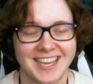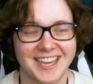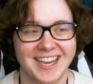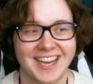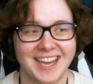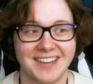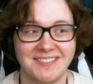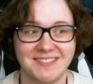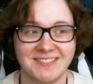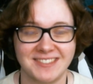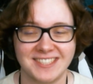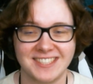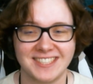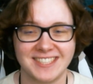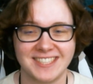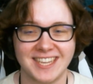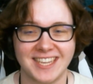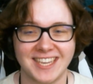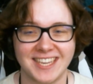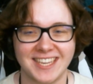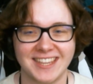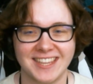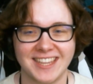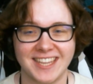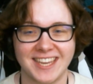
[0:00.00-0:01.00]
I'm just
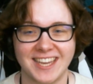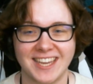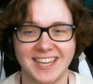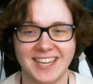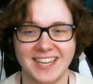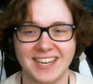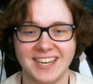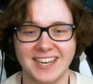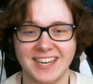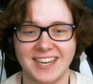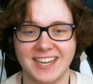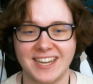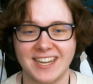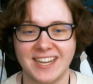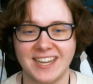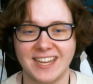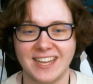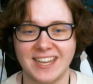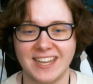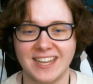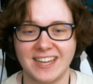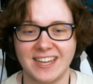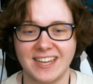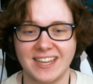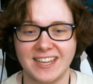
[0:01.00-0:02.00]
saying that,
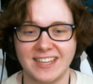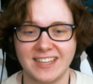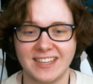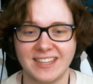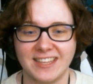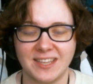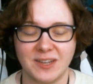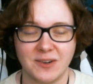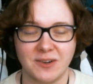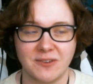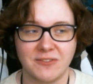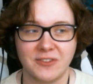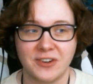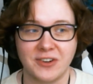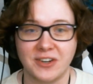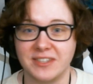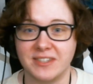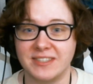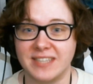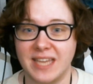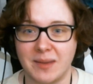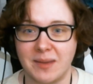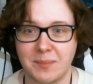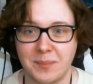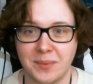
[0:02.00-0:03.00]
you know, for
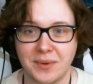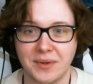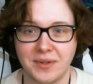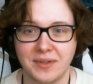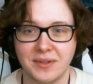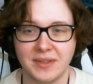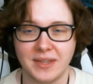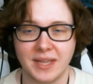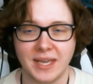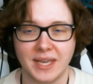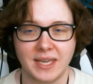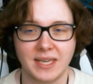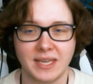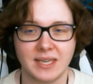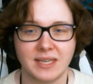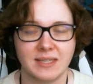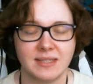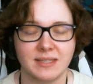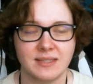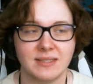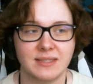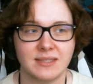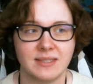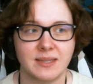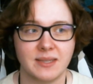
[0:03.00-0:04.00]
example, like
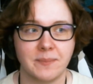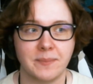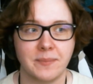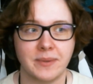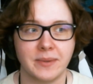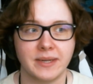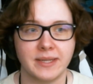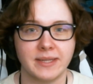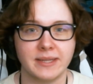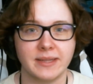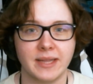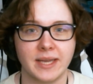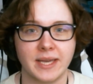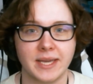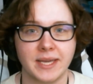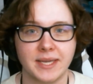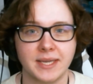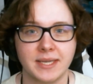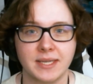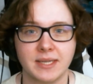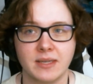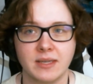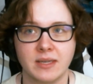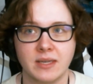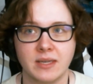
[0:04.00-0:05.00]
somebody like